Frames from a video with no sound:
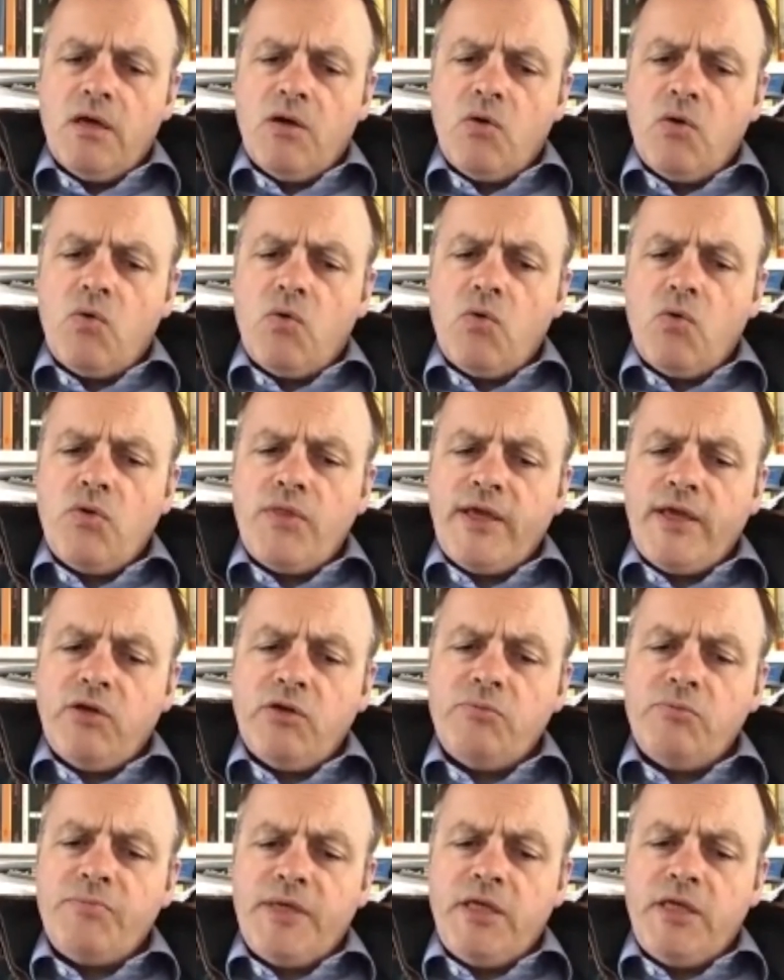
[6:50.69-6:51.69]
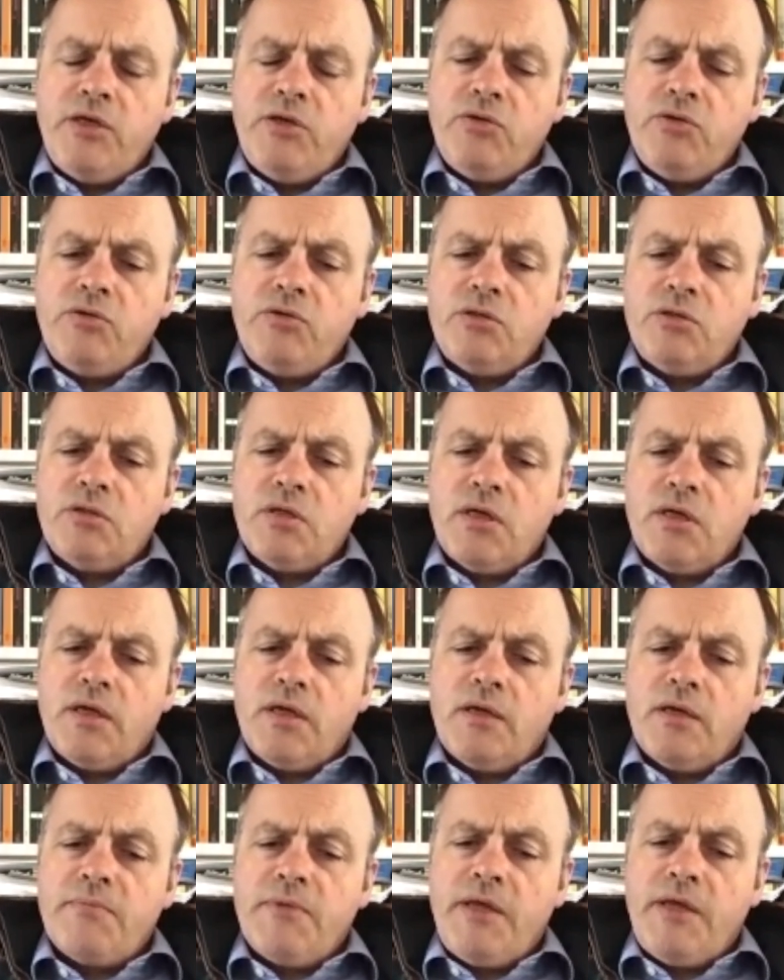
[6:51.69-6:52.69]
or they could be used
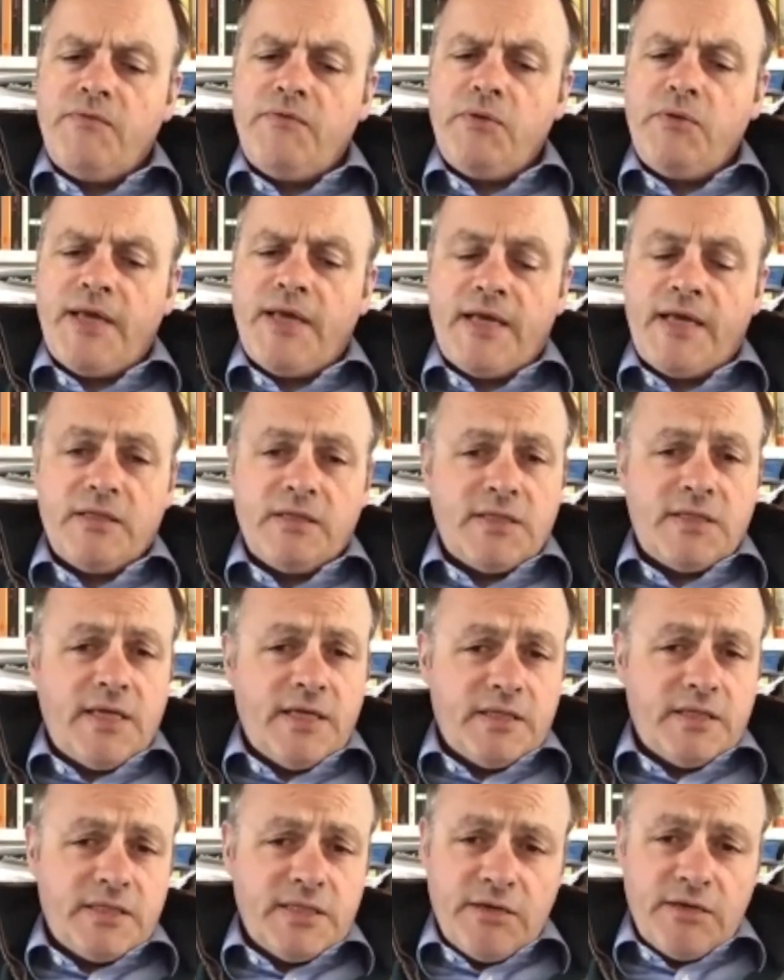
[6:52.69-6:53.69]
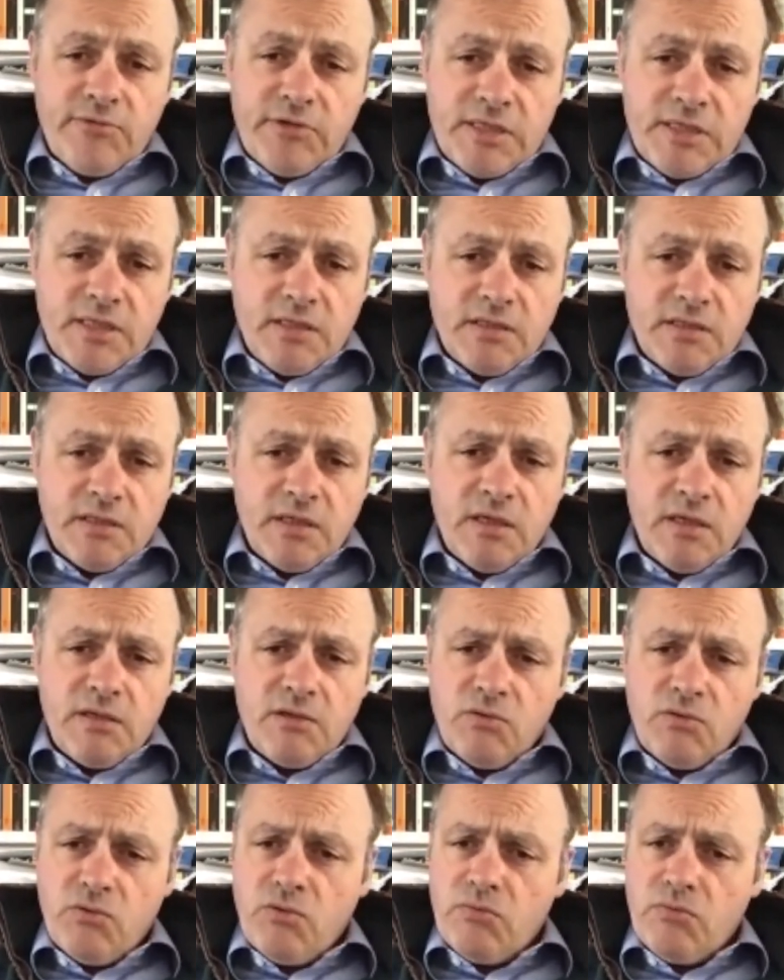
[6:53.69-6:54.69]
if you'd had, say, a serious
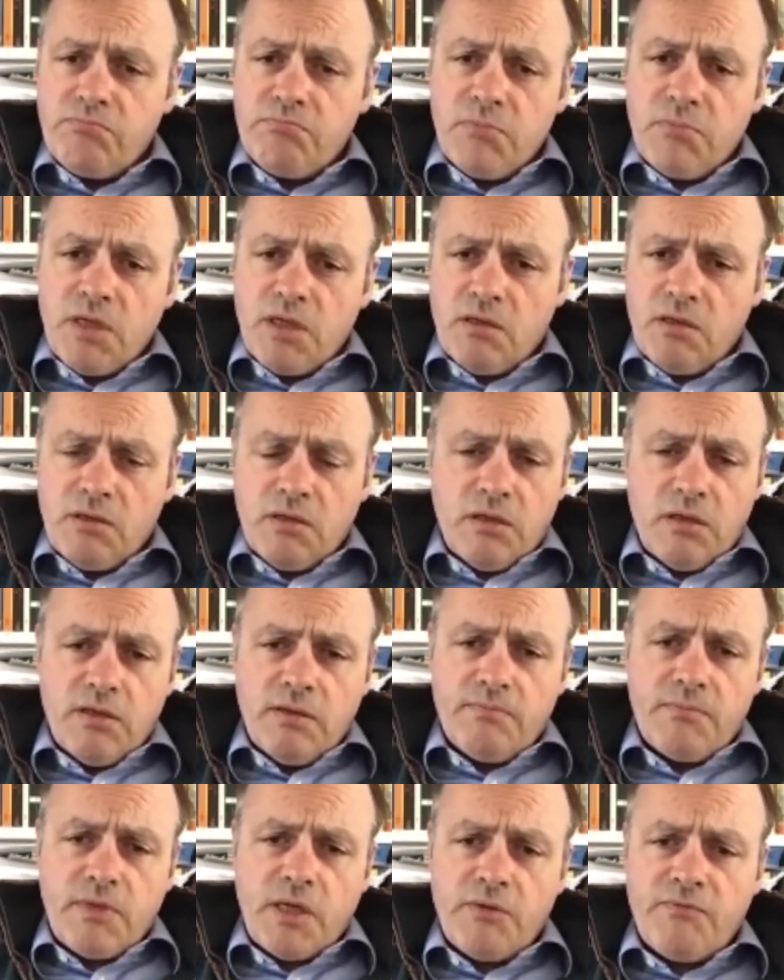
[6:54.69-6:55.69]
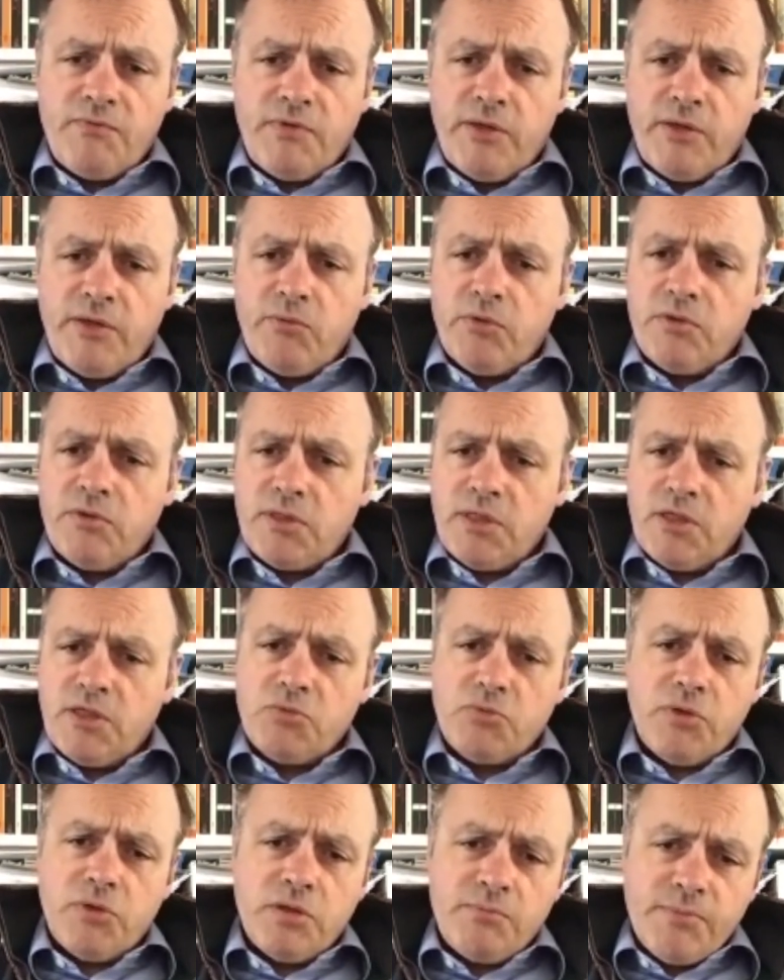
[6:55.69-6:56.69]
incident, or hopefully you wouldn't,
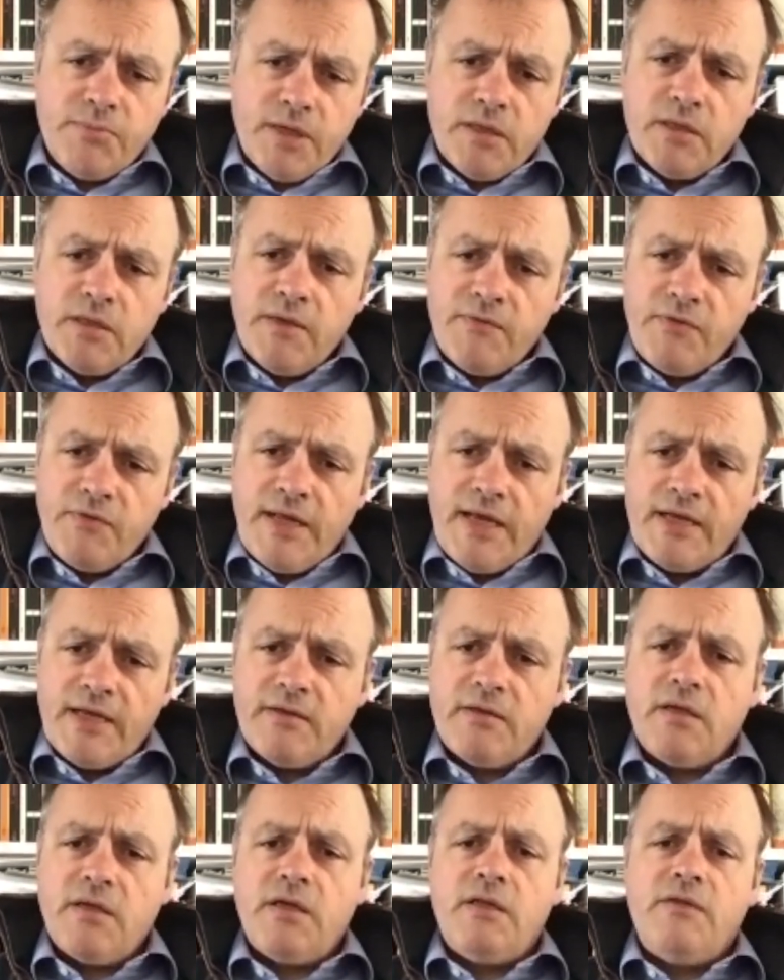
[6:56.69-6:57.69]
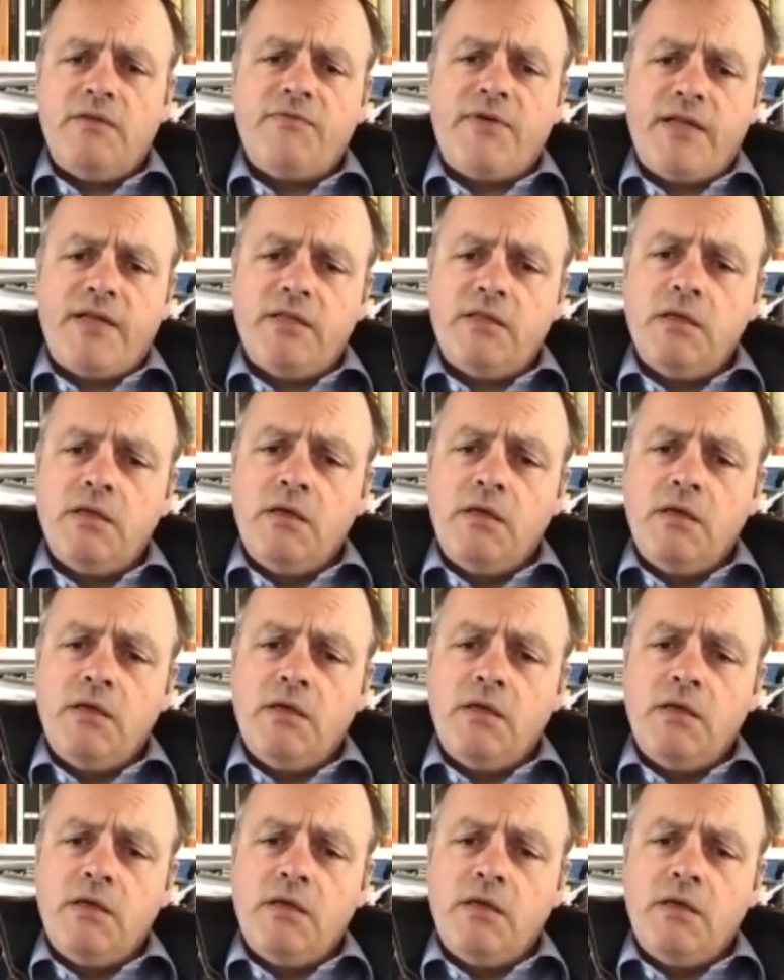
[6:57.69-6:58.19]
touch wood, but if you'd had an event